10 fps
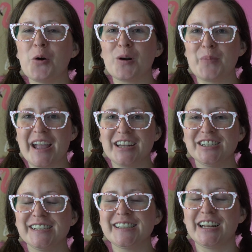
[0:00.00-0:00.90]

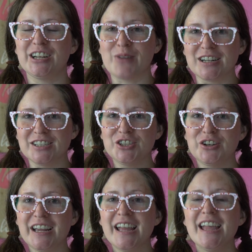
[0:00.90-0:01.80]
pages in your
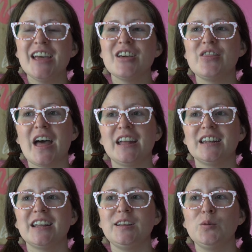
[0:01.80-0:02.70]
registry,
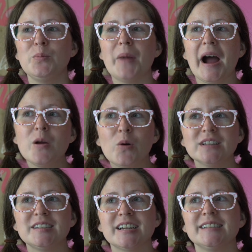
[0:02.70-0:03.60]
then you might
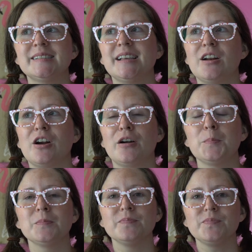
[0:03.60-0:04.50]
want to
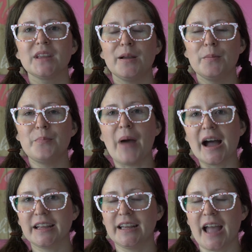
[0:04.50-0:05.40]
consider
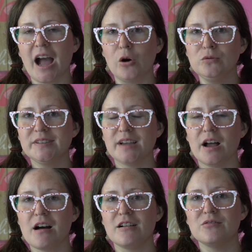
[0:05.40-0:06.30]
backing out
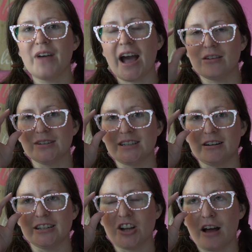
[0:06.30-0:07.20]
of
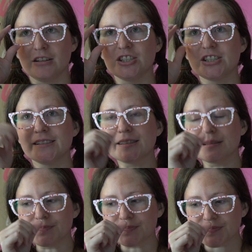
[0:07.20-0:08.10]
adversary challenges
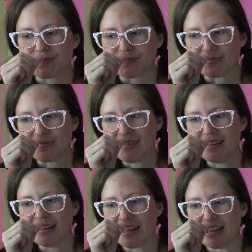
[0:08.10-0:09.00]

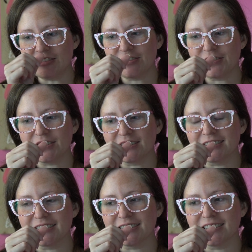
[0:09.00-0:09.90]
if
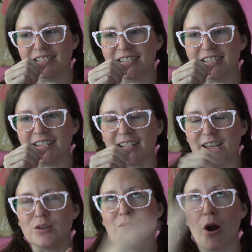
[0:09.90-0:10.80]

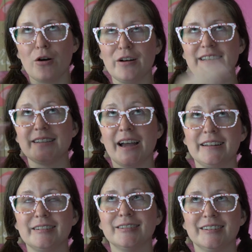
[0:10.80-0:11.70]
you have already done